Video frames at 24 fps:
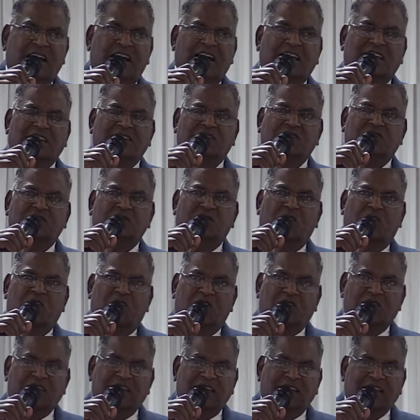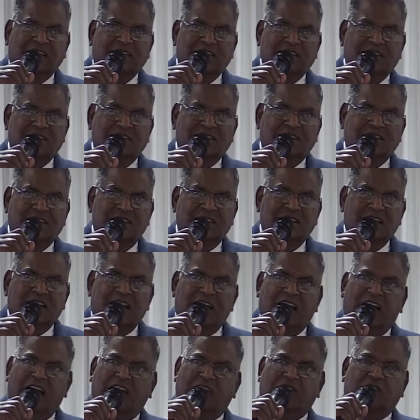I can do all things.
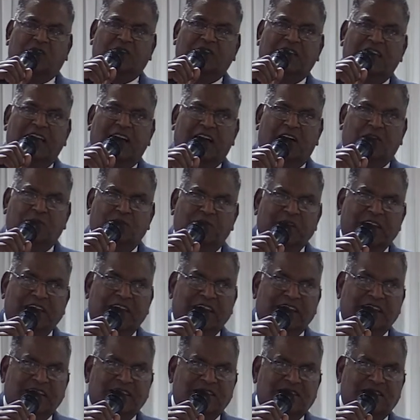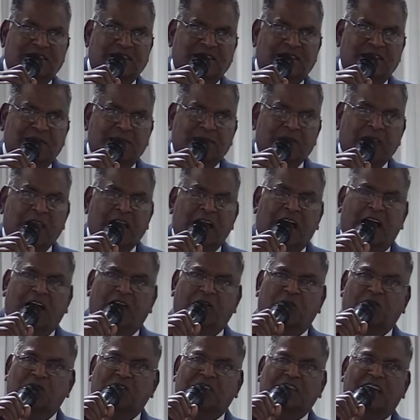I don't care how big it is. I
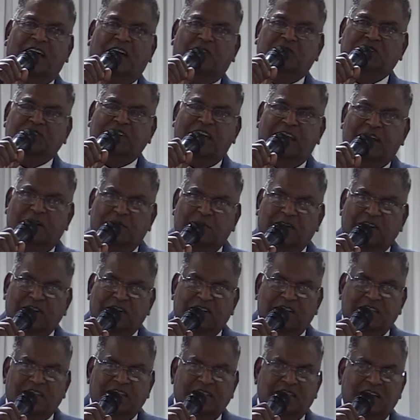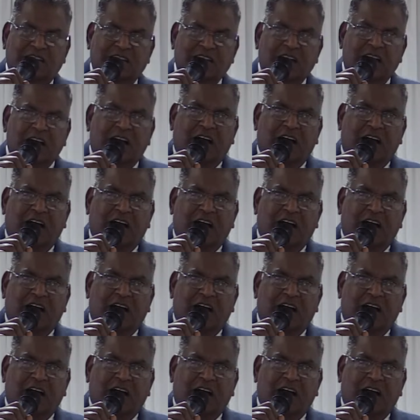don't care how terrible it is.